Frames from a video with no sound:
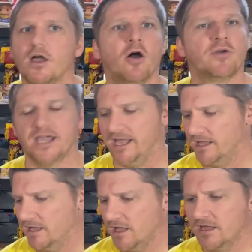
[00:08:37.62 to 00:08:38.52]
Okay,
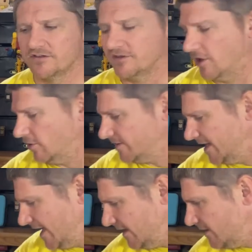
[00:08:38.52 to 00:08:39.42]
so
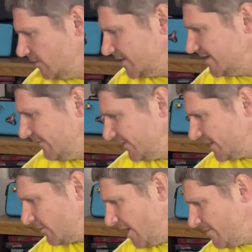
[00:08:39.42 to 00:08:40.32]
yeah, we
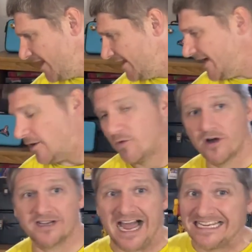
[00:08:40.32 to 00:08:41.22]
definitely grabbed that. That
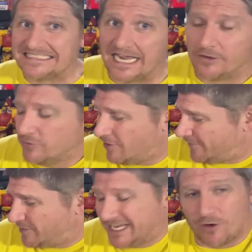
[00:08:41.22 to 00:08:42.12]
worked. I, I don't know if
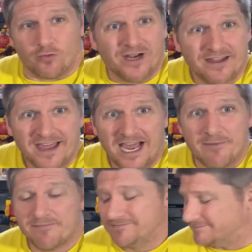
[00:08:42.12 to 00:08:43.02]
I want to get rid of that.
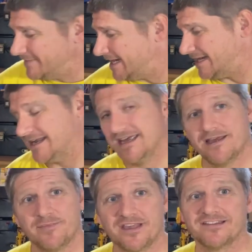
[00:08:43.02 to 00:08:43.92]
I'm, man,
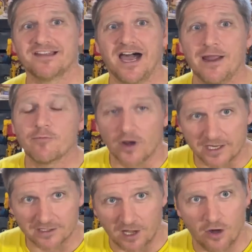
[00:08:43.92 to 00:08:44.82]
because I'm
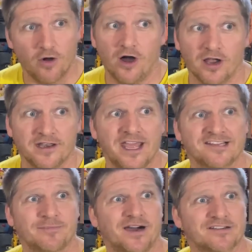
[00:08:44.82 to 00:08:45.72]
running low on
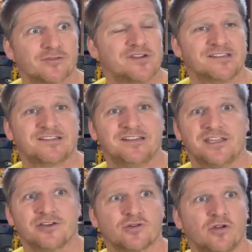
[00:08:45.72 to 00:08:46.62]
Xbox 360
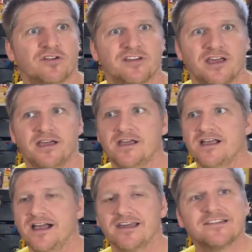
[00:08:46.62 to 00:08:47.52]
controllers. Uh,
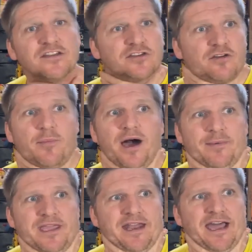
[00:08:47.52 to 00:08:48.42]
I sent two to
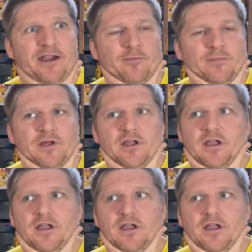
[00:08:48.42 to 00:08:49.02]
Bobby and Adam